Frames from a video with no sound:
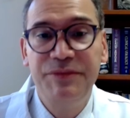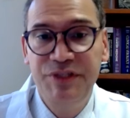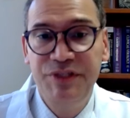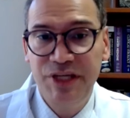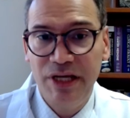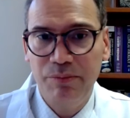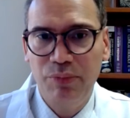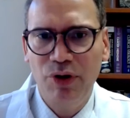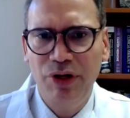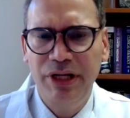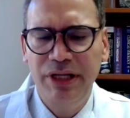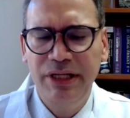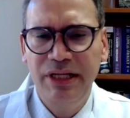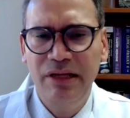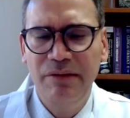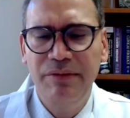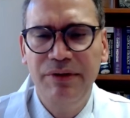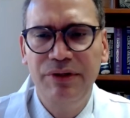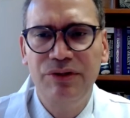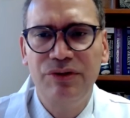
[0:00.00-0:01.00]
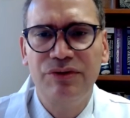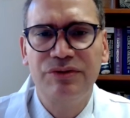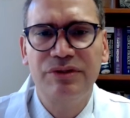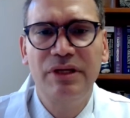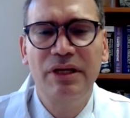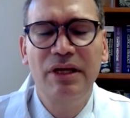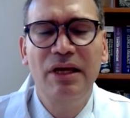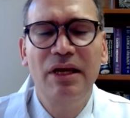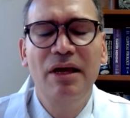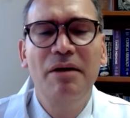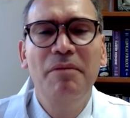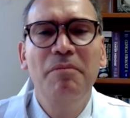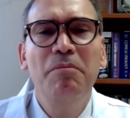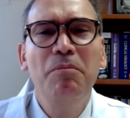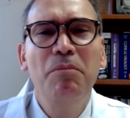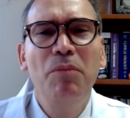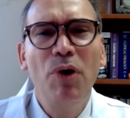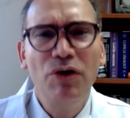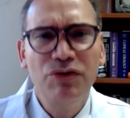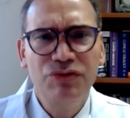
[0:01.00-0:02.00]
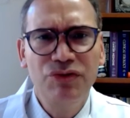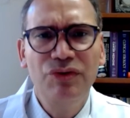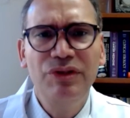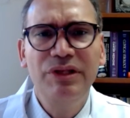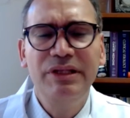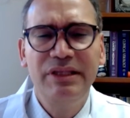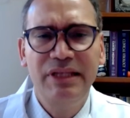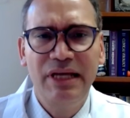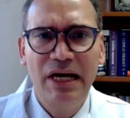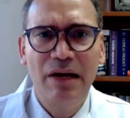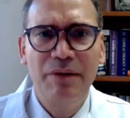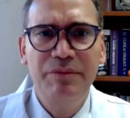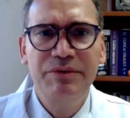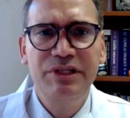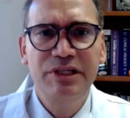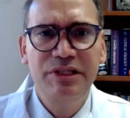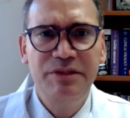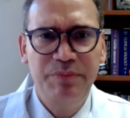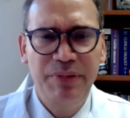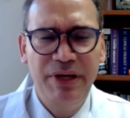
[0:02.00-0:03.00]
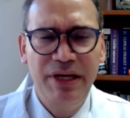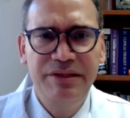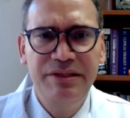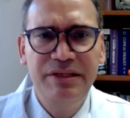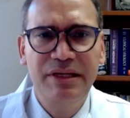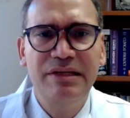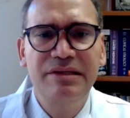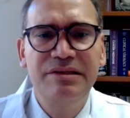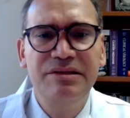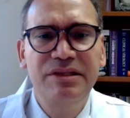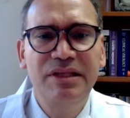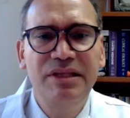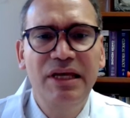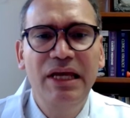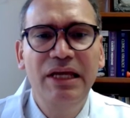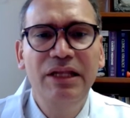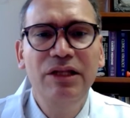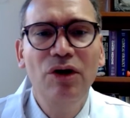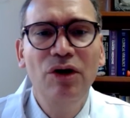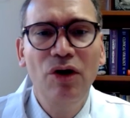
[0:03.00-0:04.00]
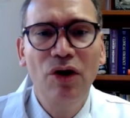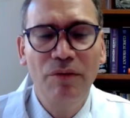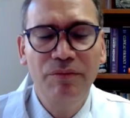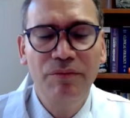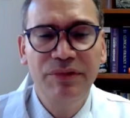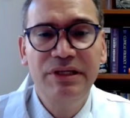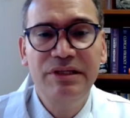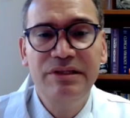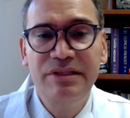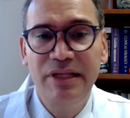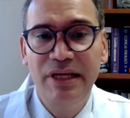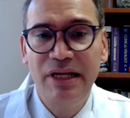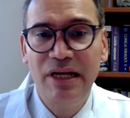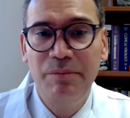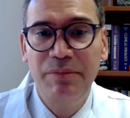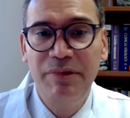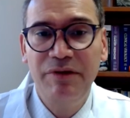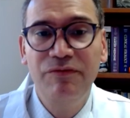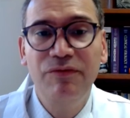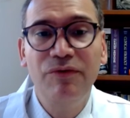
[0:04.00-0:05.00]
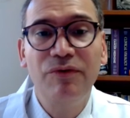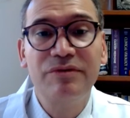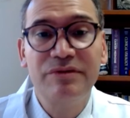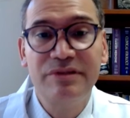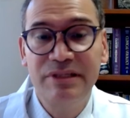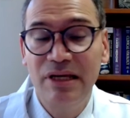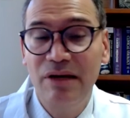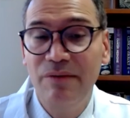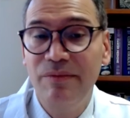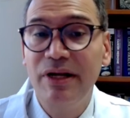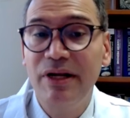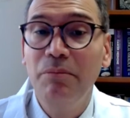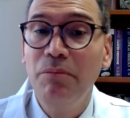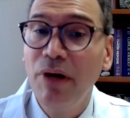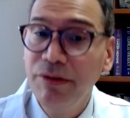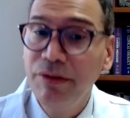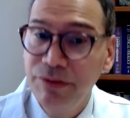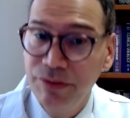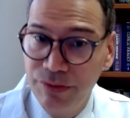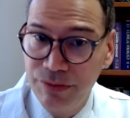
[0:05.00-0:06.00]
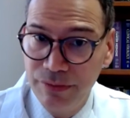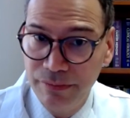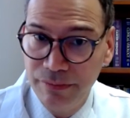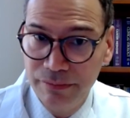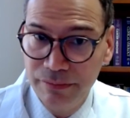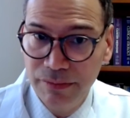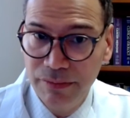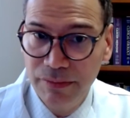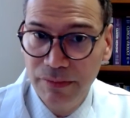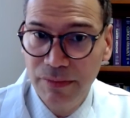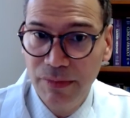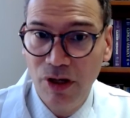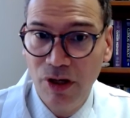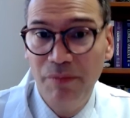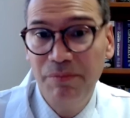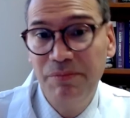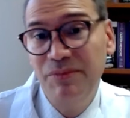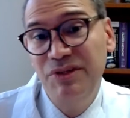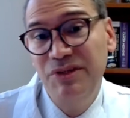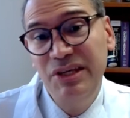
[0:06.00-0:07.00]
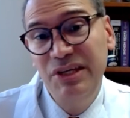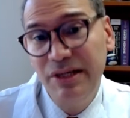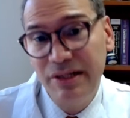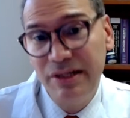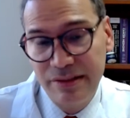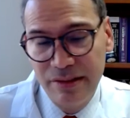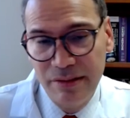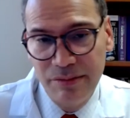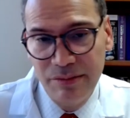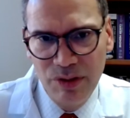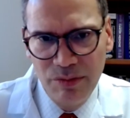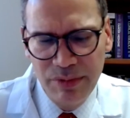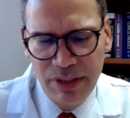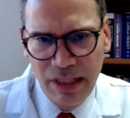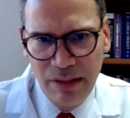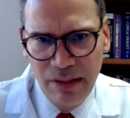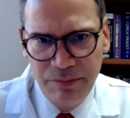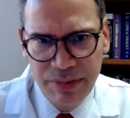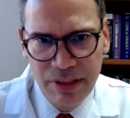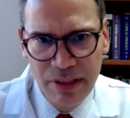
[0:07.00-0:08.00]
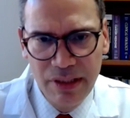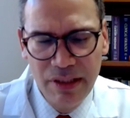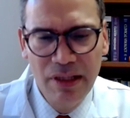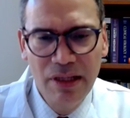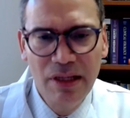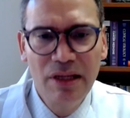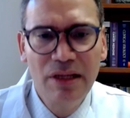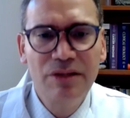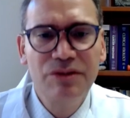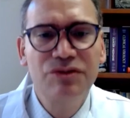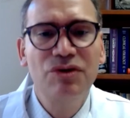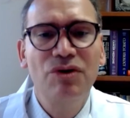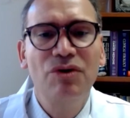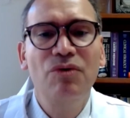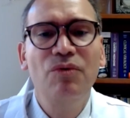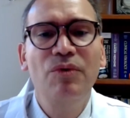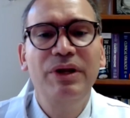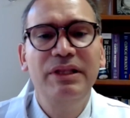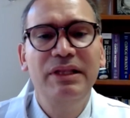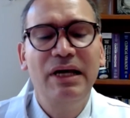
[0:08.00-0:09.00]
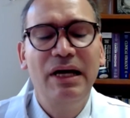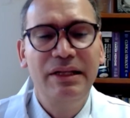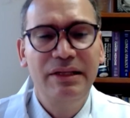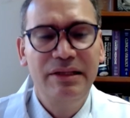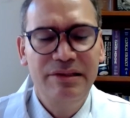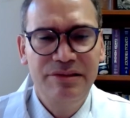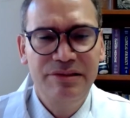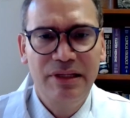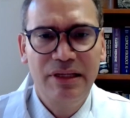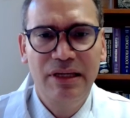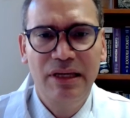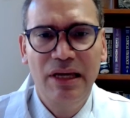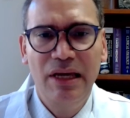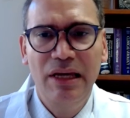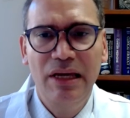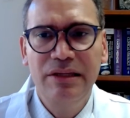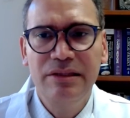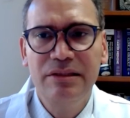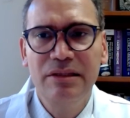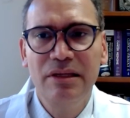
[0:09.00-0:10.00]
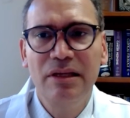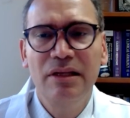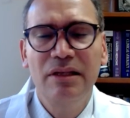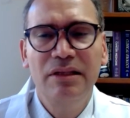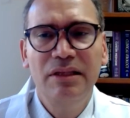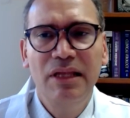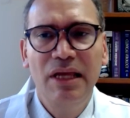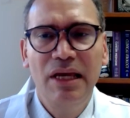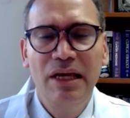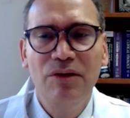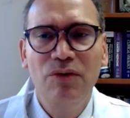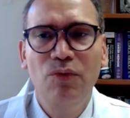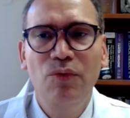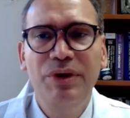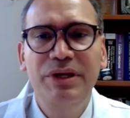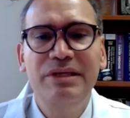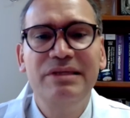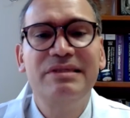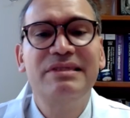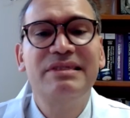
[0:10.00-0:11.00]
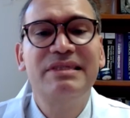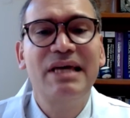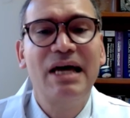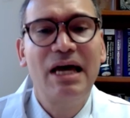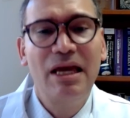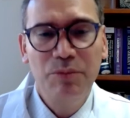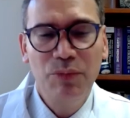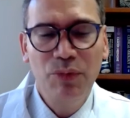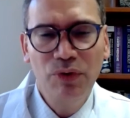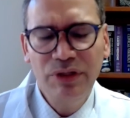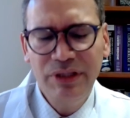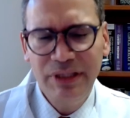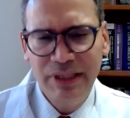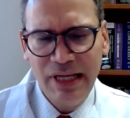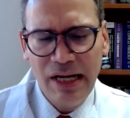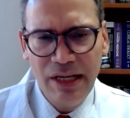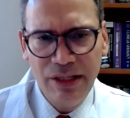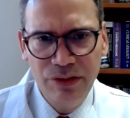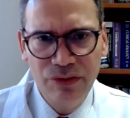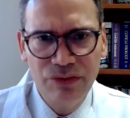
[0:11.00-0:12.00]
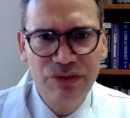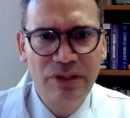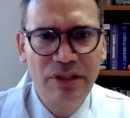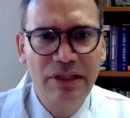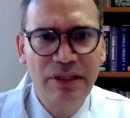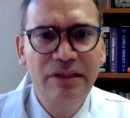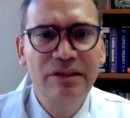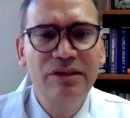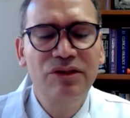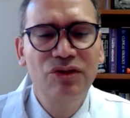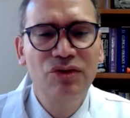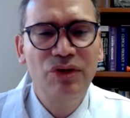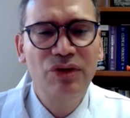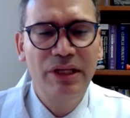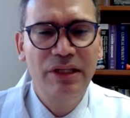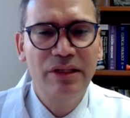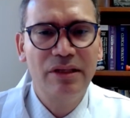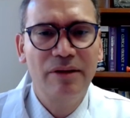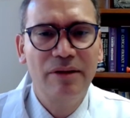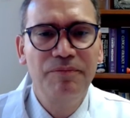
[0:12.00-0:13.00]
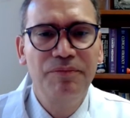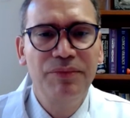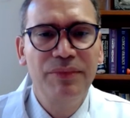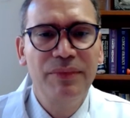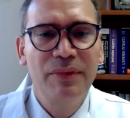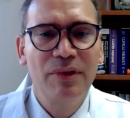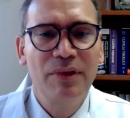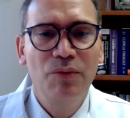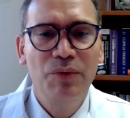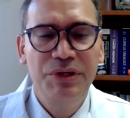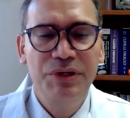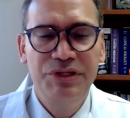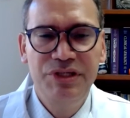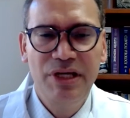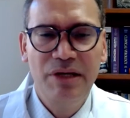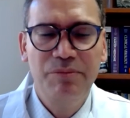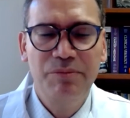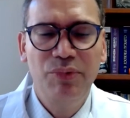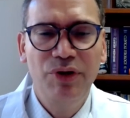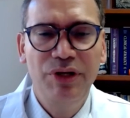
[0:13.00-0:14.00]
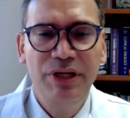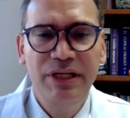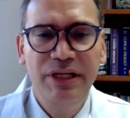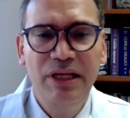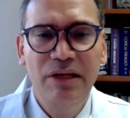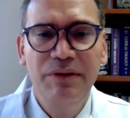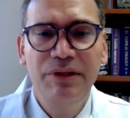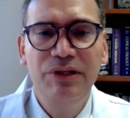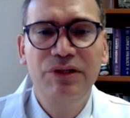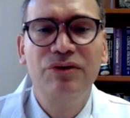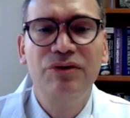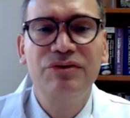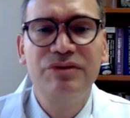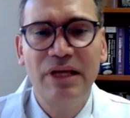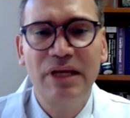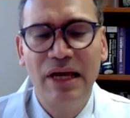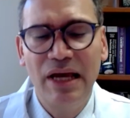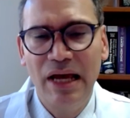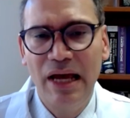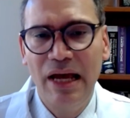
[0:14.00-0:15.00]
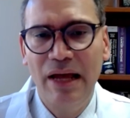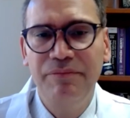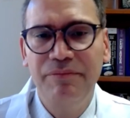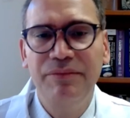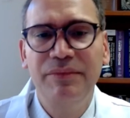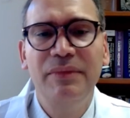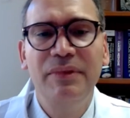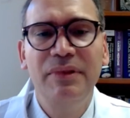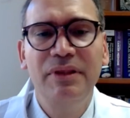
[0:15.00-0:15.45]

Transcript: checkpoint inhibitors, most of the time this patient stayed on this therapy for several months, years sometimes. So when that is the case, then we simultaneously treat with checkpoint inhibitors and